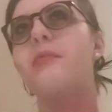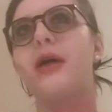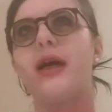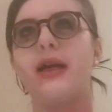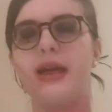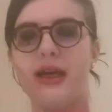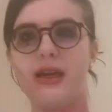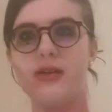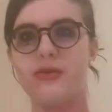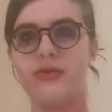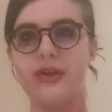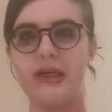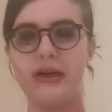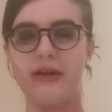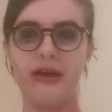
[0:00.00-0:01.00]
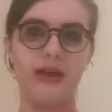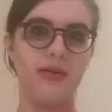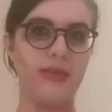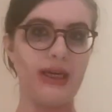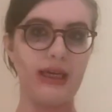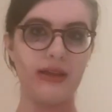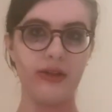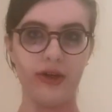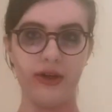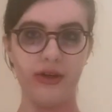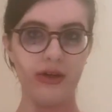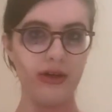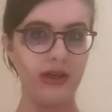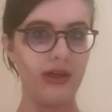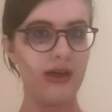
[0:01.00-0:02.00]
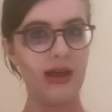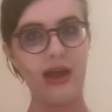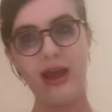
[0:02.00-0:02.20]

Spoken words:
but I cannot figure out how to make it look good,